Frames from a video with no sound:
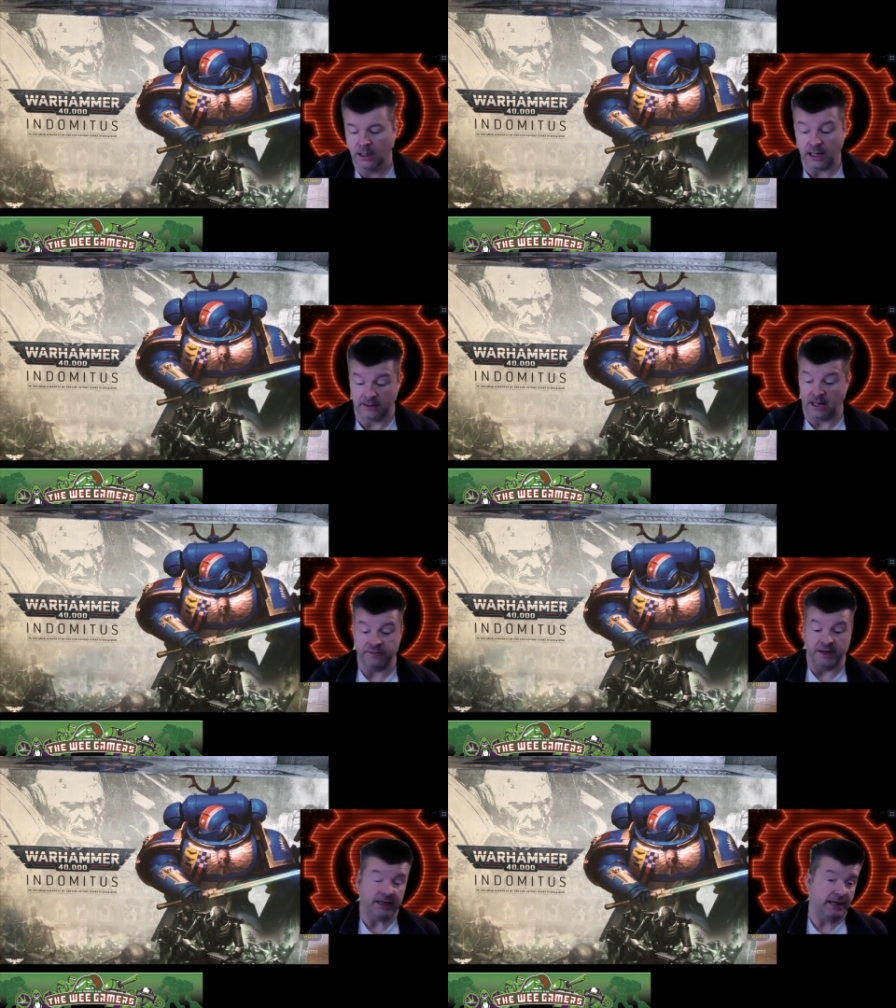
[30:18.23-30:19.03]
And, and
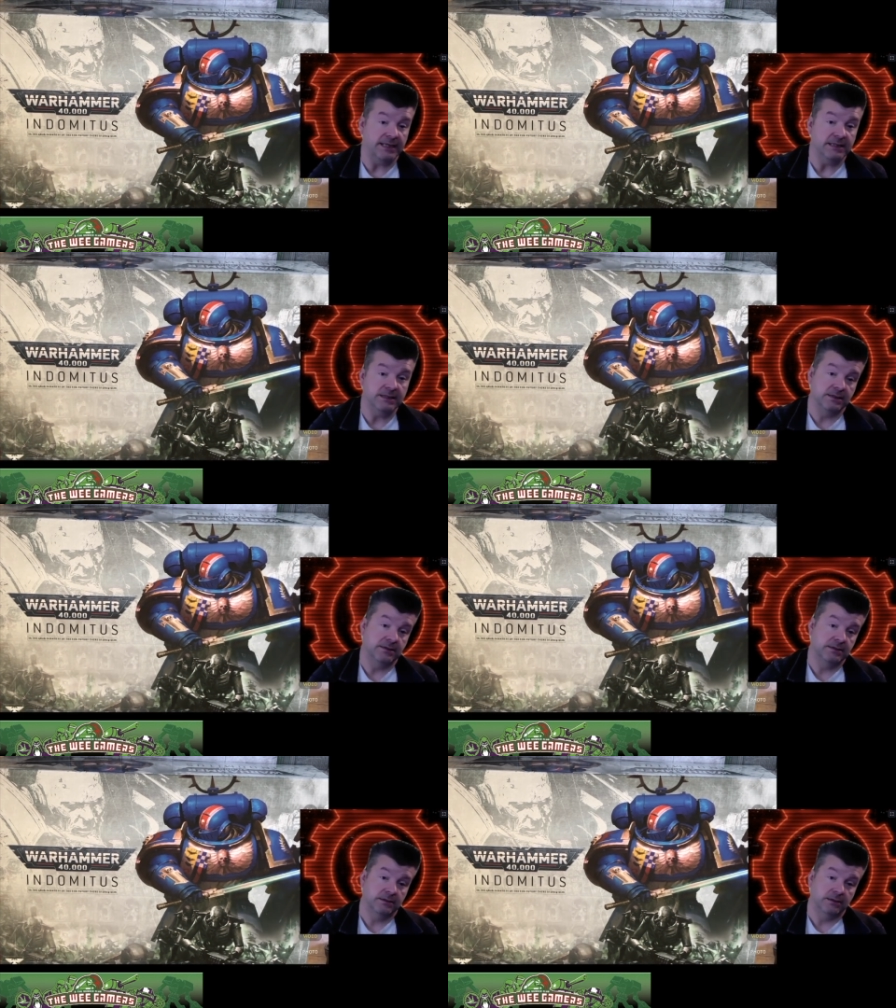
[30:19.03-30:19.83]
that
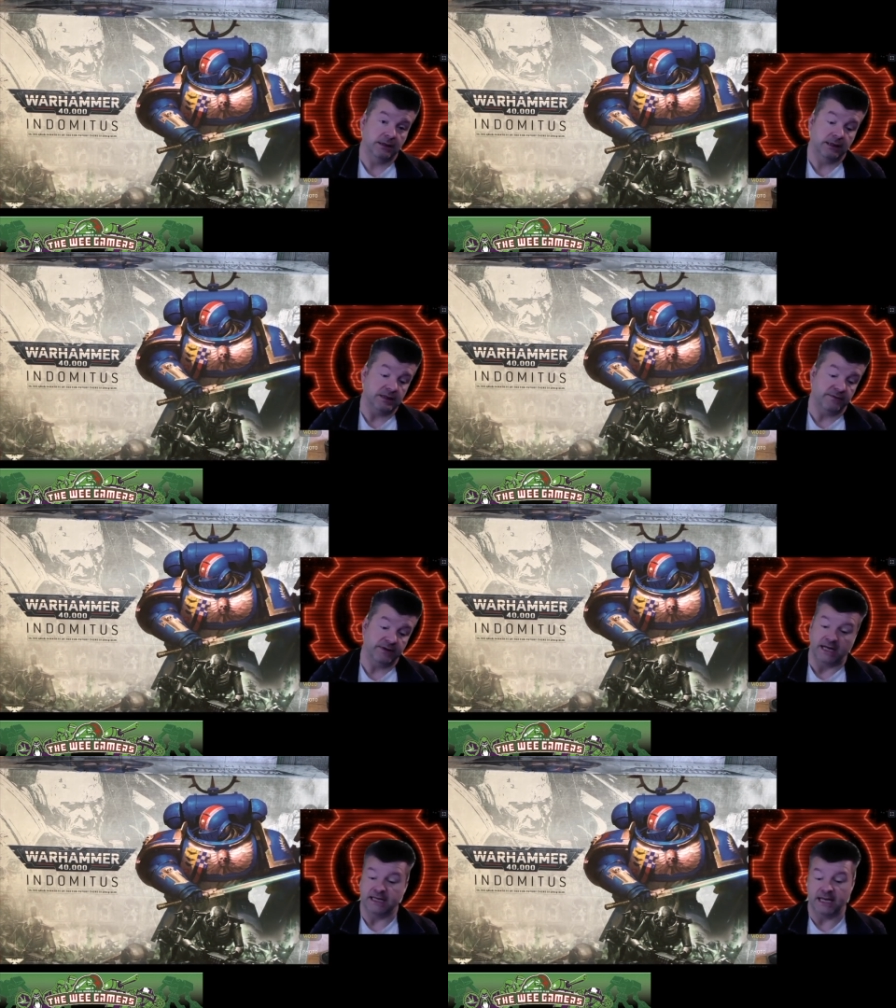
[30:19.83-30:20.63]
is a case of
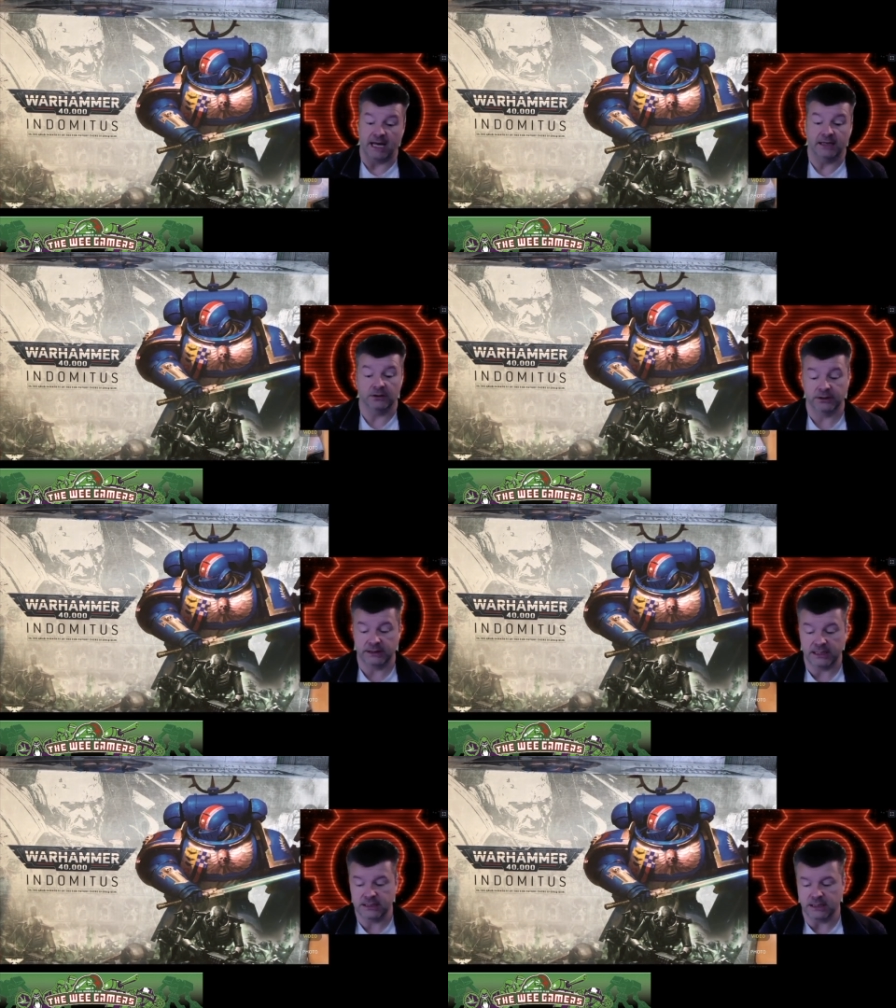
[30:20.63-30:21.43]
fact. I can look at
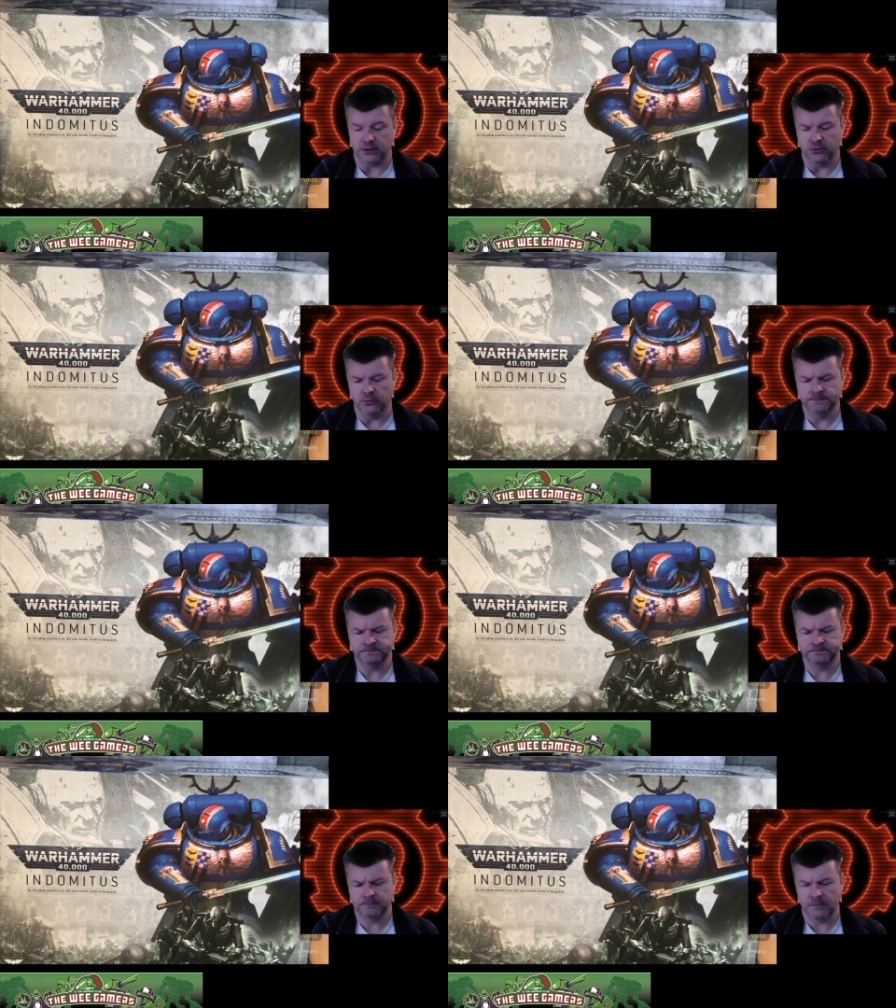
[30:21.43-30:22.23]
this and go,
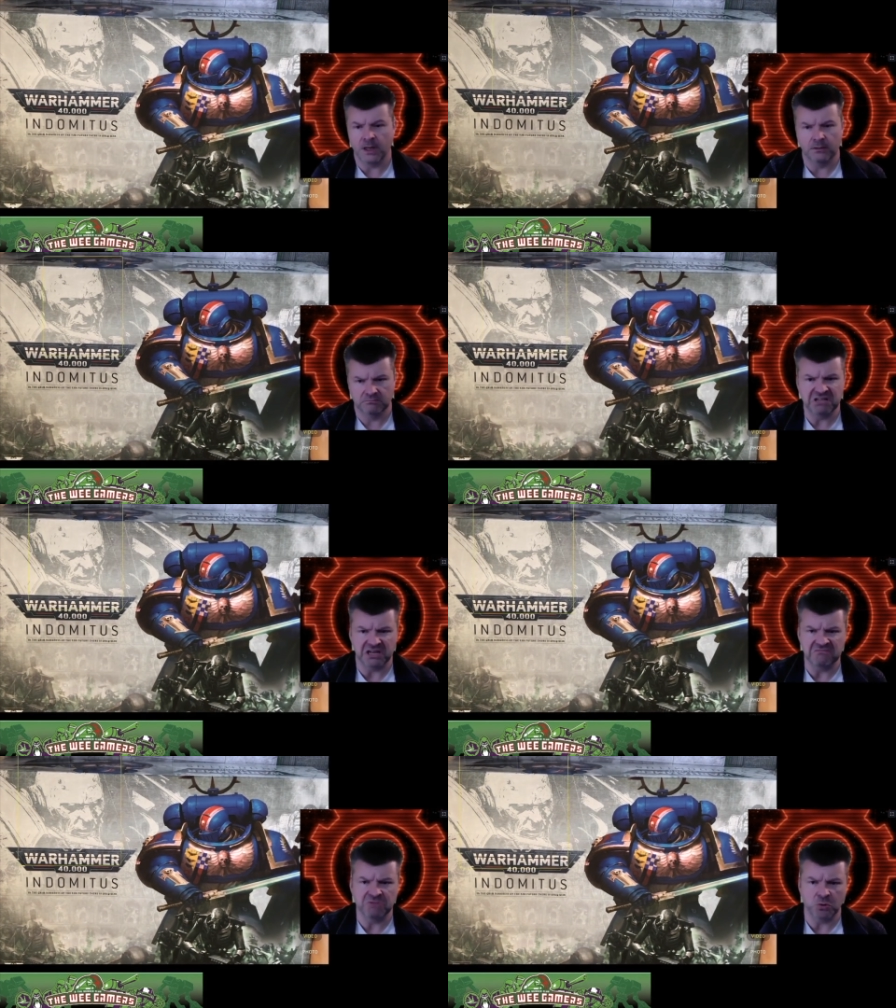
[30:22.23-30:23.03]
yeah,
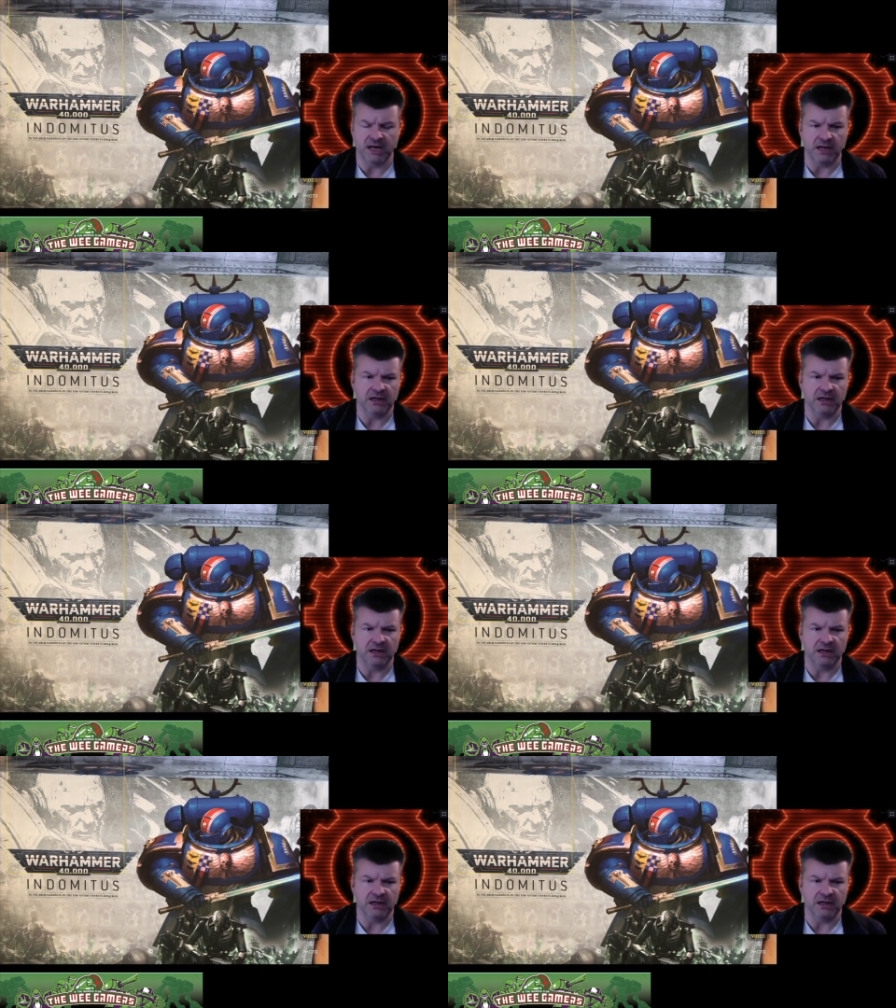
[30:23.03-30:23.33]
okay.